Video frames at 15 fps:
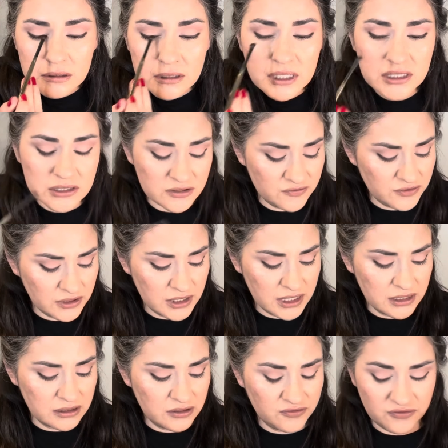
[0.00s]
I do feel
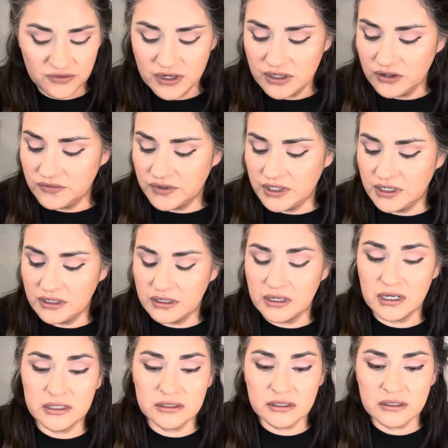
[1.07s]
like the front over here
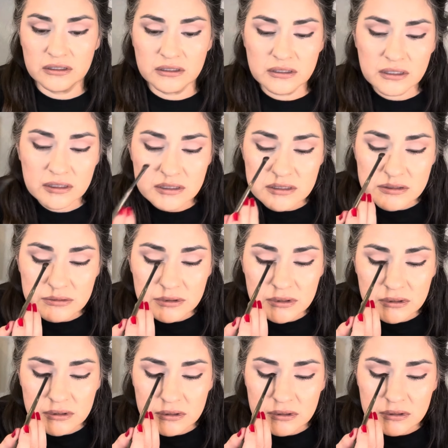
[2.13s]
got darker than this one.